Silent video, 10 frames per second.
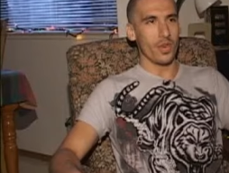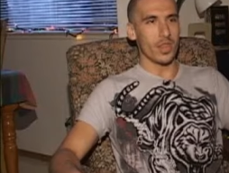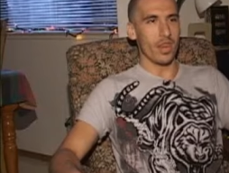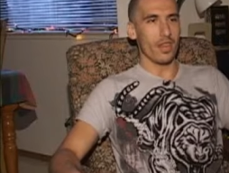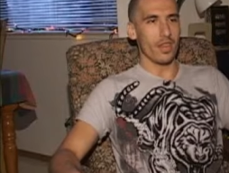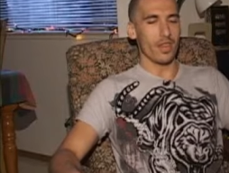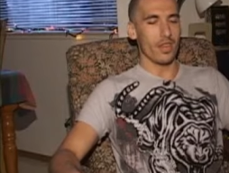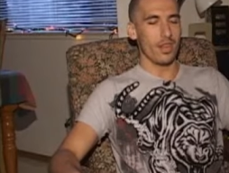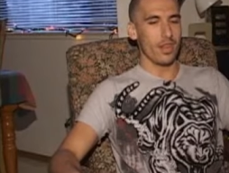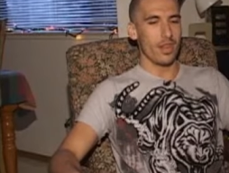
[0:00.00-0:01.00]
It wasn't
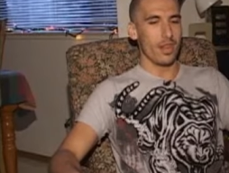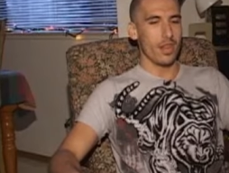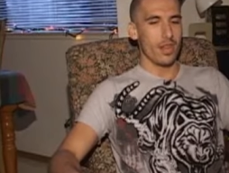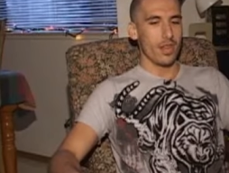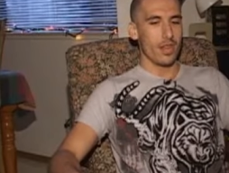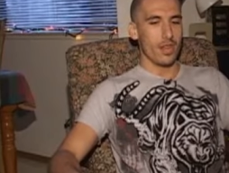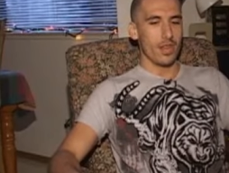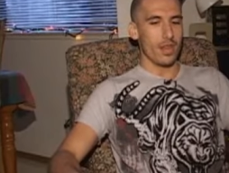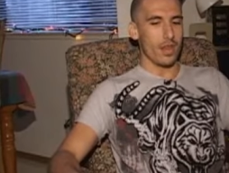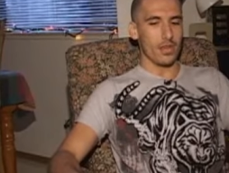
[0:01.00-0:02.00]
nothing.
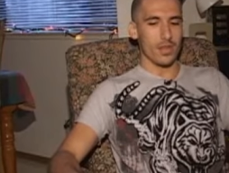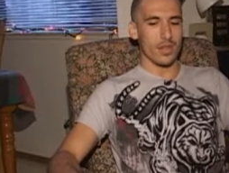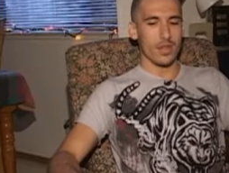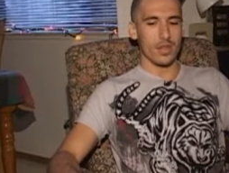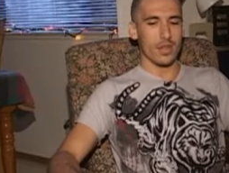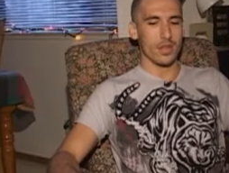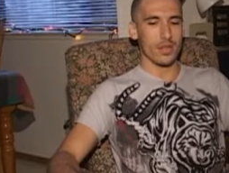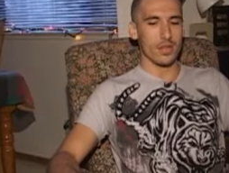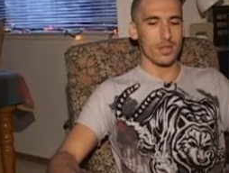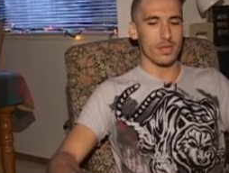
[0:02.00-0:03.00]
I was,
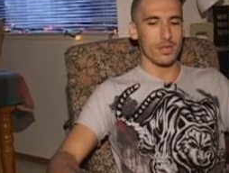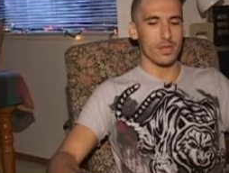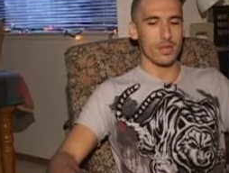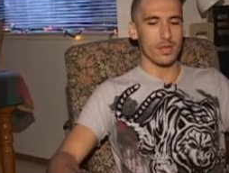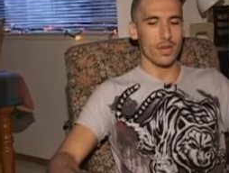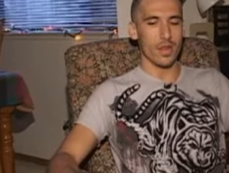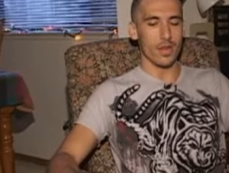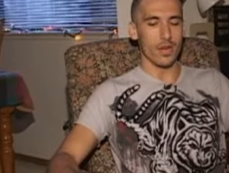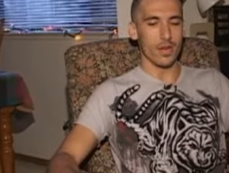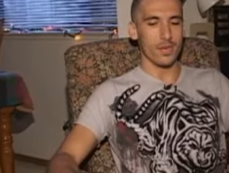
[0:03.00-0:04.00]

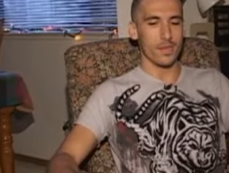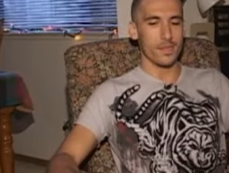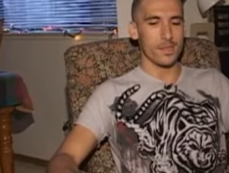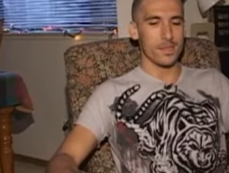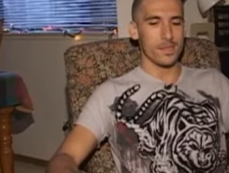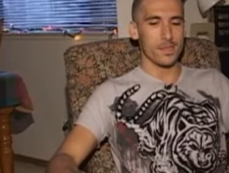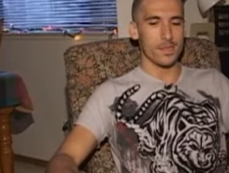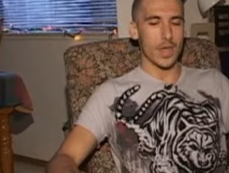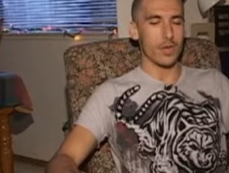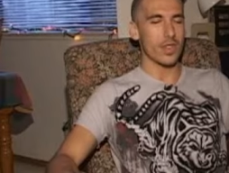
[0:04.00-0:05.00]
I don't know.
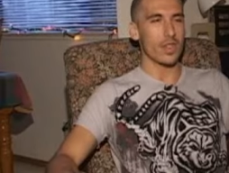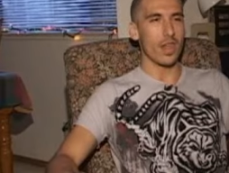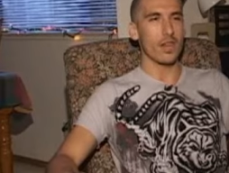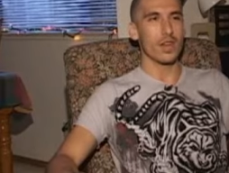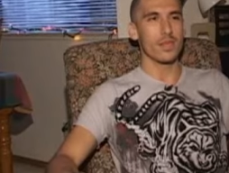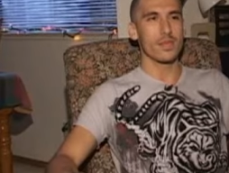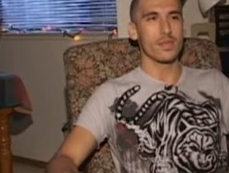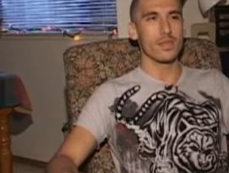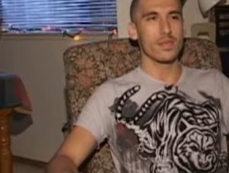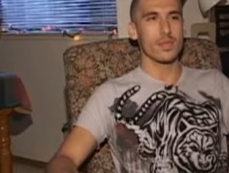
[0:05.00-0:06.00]
It was scary.
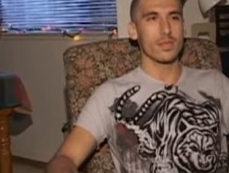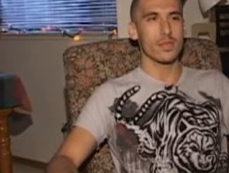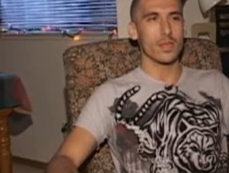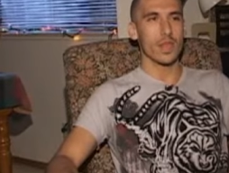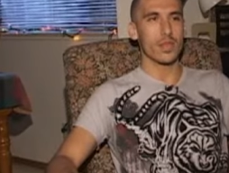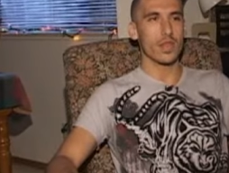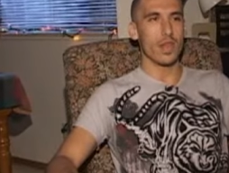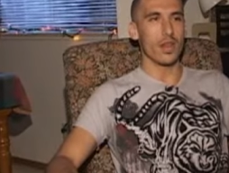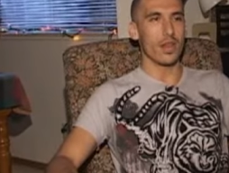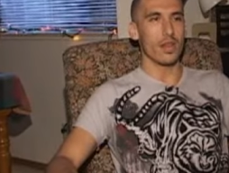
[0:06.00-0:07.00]
It was
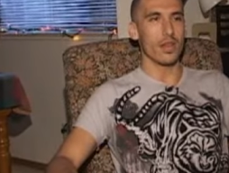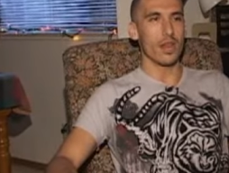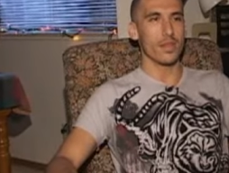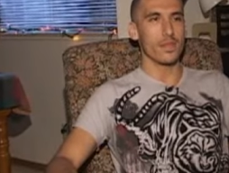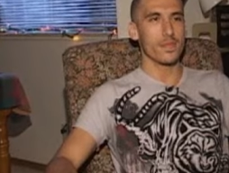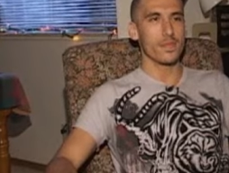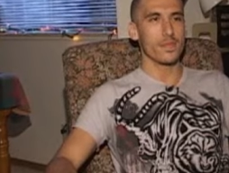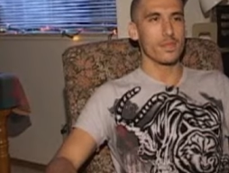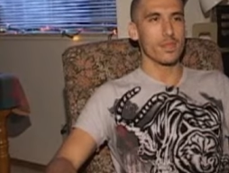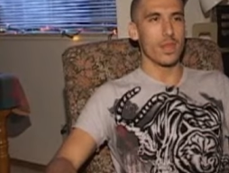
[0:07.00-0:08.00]
scary to hear that.
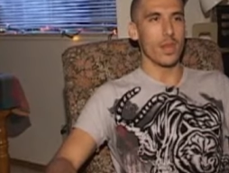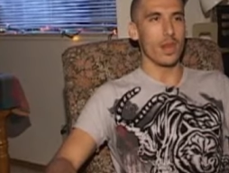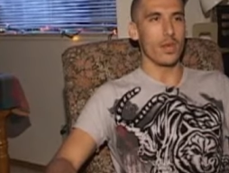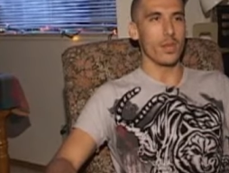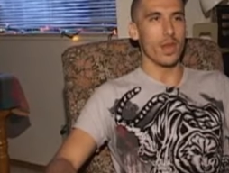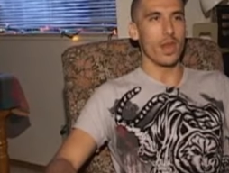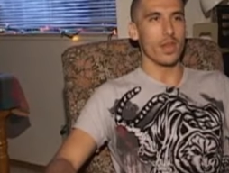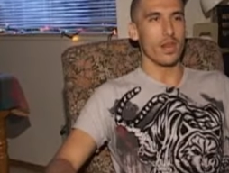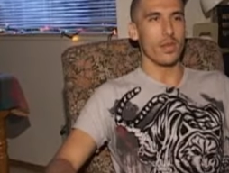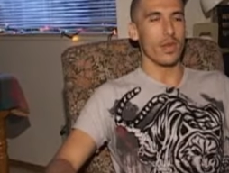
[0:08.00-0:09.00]
And then he went
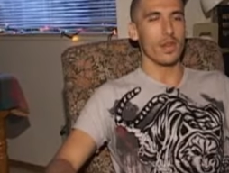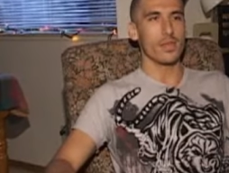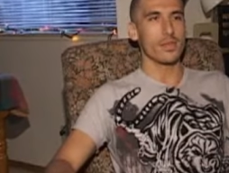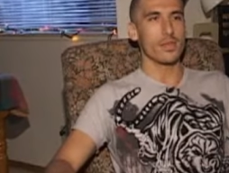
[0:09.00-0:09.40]
back anyway.